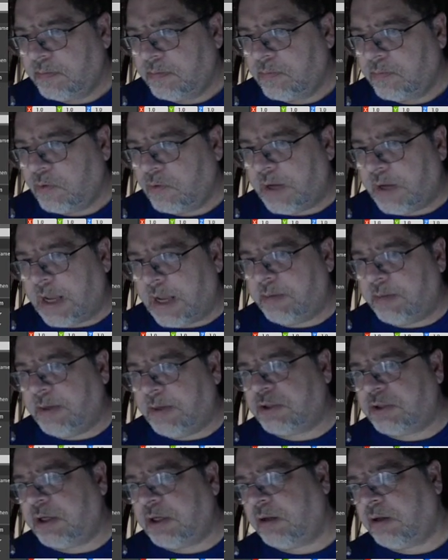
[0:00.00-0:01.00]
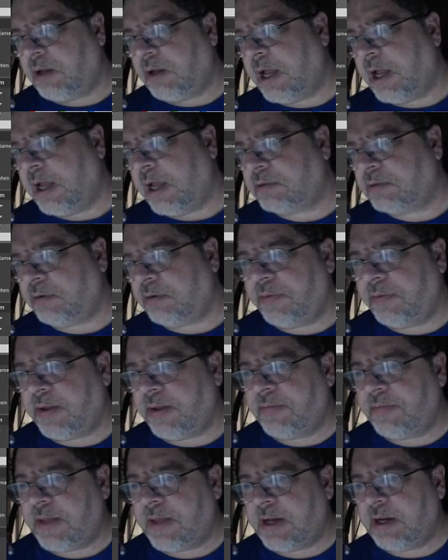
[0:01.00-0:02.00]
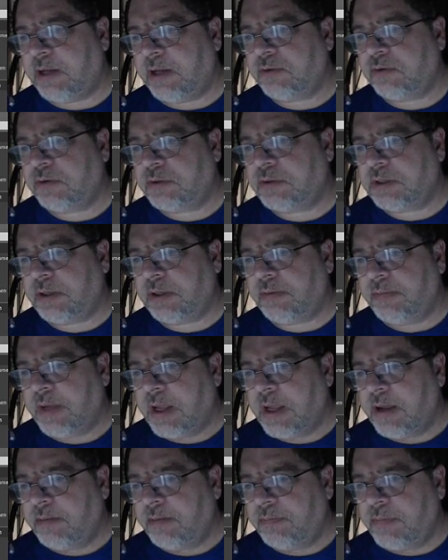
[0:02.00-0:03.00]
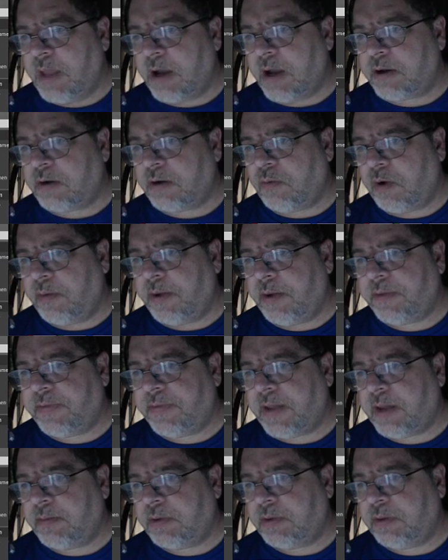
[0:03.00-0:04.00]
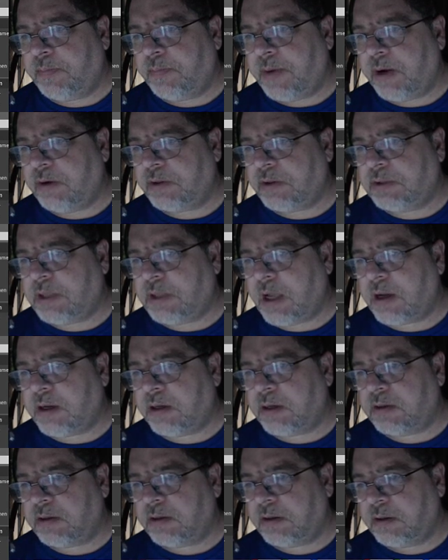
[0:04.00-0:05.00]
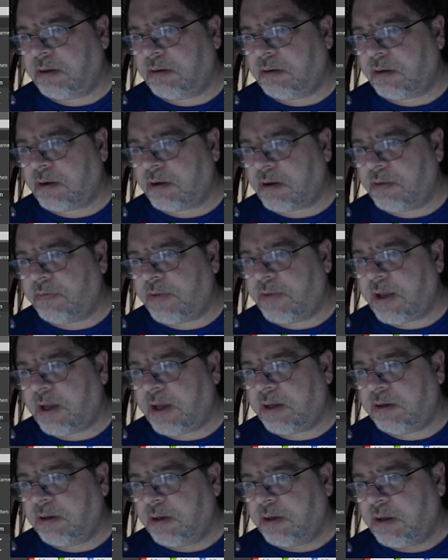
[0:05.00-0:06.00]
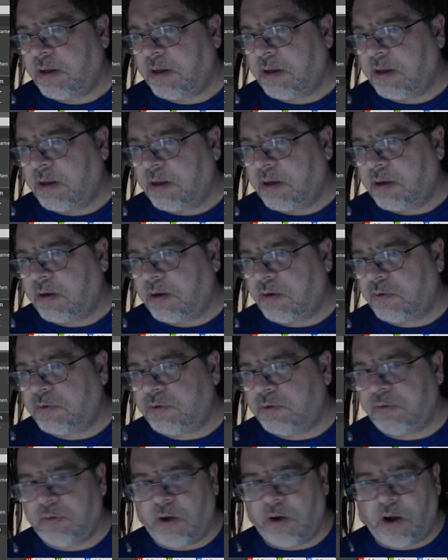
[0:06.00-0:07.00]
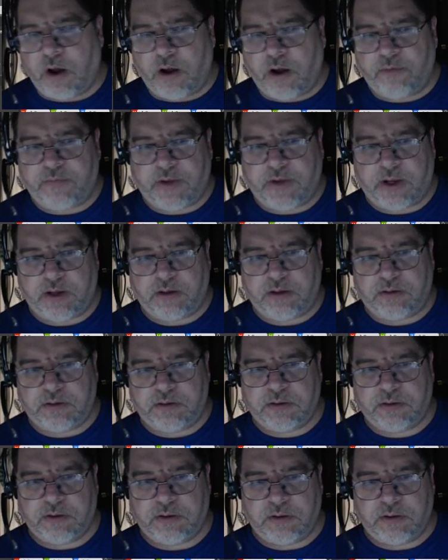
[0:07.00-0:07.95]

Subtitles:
or an animation class or anything of that nature, so I'm not going to worry about that. With the parent socket, click on that, go to offhand,